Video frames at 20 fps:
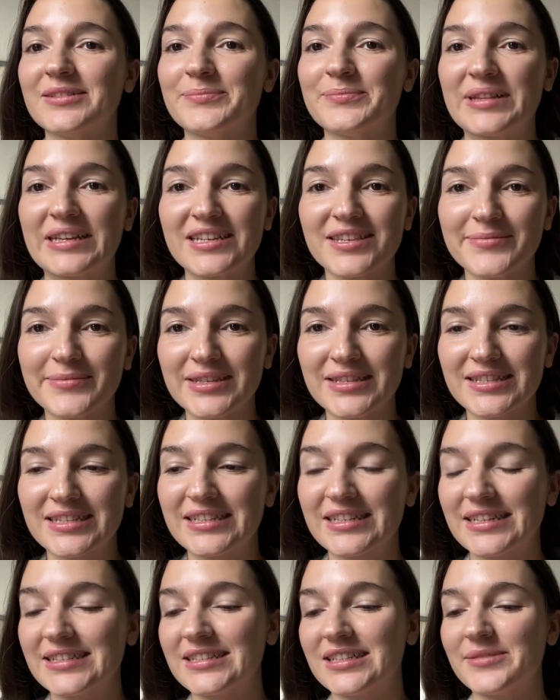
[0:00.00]
placements in
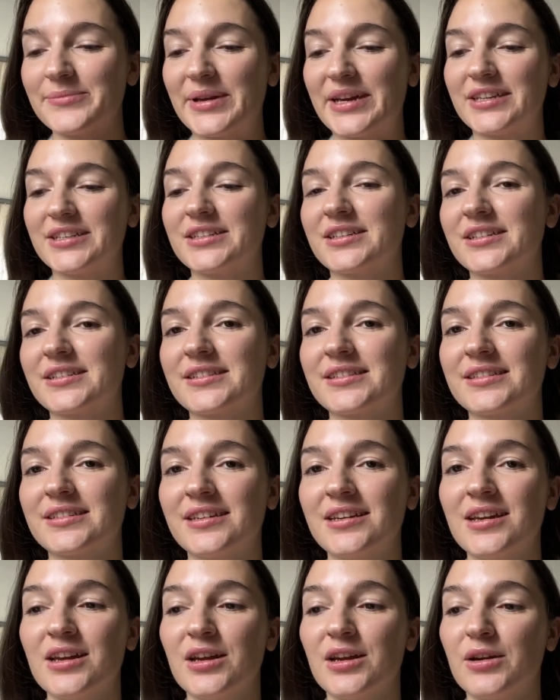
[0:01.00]
Destiny Matrix,
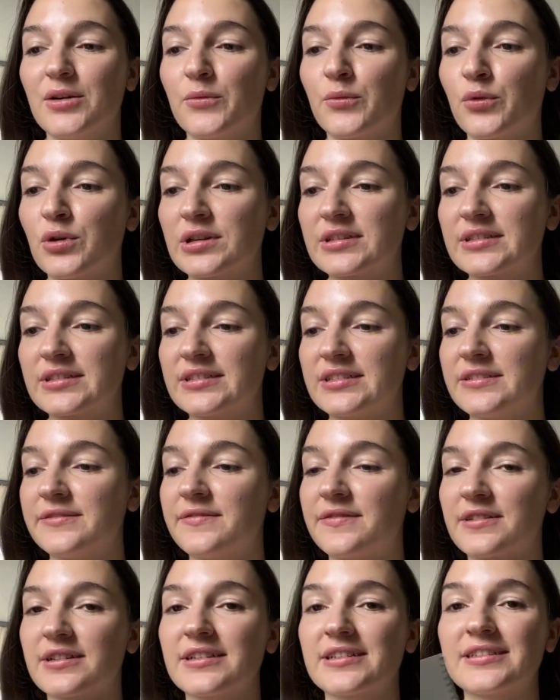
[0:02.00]
what
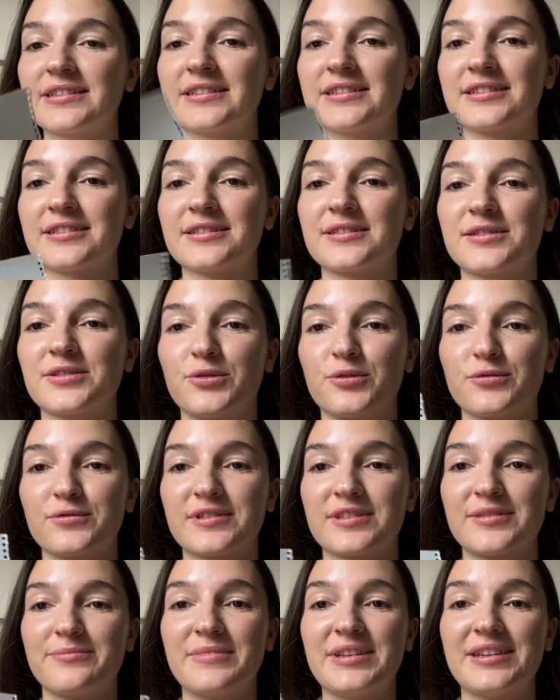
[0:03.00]
different
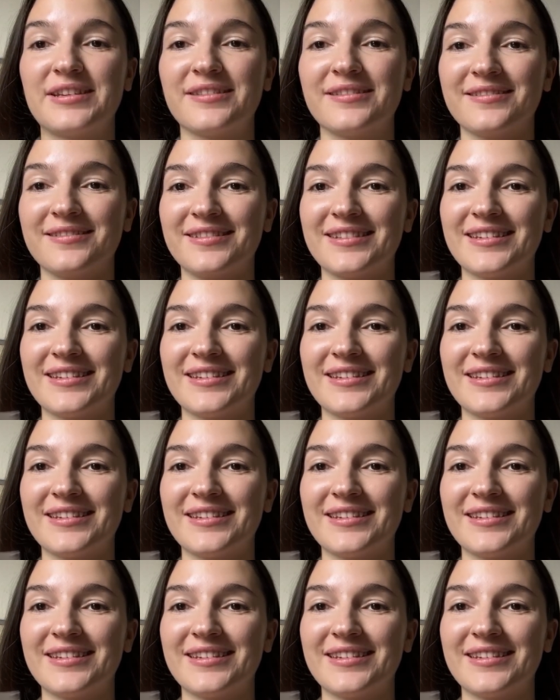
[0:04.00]
zones mean